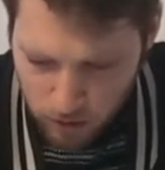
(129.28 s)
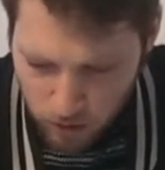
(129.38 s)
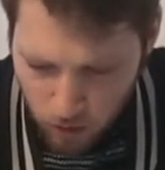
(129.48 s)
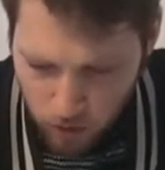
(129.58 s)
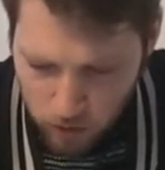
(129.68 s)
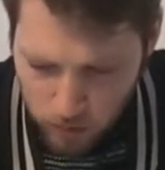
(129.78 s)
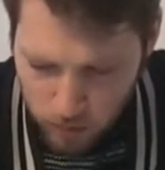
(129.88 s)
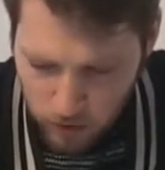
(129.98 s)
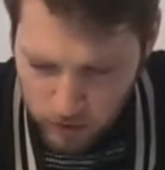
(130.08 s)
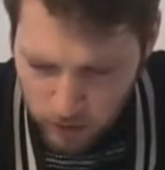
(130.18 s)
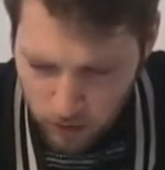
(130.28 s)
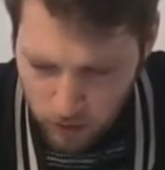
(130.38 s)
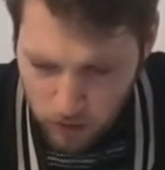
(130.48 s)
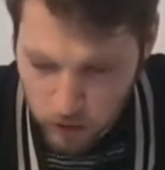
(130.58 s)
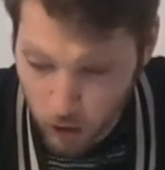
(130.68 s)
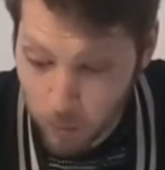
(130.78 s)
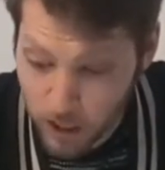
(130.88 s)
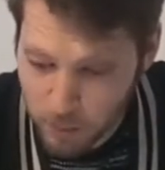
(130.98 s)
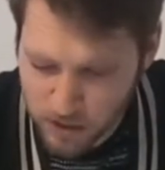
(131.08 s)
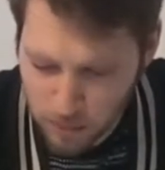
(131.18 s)
Not customer, what's it called? The
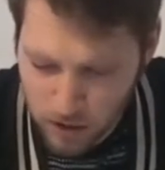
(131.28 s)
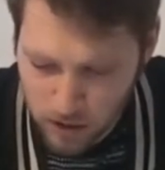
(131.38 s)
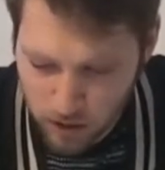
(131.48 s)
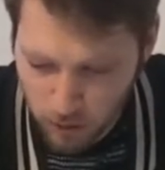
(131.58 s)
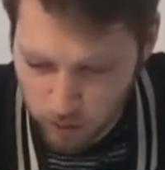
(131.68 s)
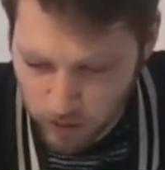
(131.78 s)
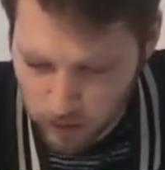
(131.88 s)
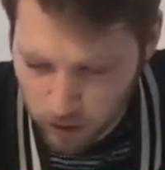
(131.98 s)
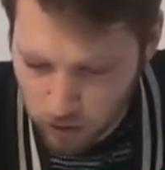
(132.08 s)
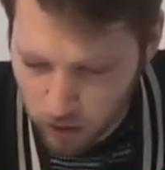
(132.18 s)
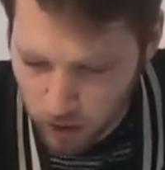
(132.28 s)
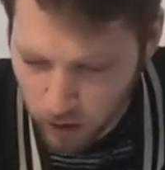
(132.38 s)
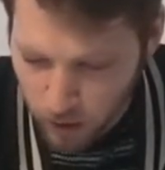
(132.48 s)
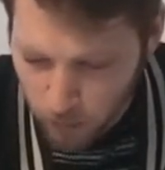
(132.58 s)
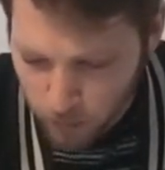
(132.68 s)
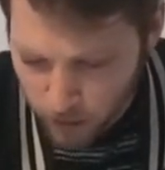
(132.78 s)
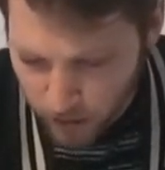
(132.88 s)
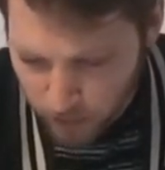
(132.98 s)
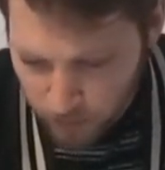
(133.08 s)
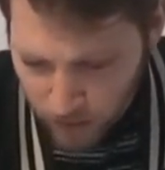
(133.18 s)
shopkeeper's images, I don't know what that's called. But
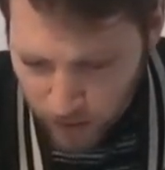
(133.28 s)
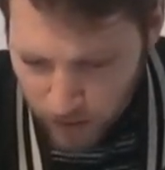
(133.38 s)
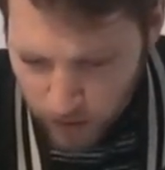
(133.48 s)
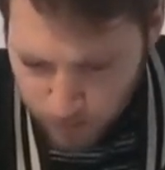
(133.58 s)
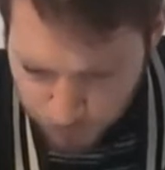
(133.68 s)
yeah, they're here.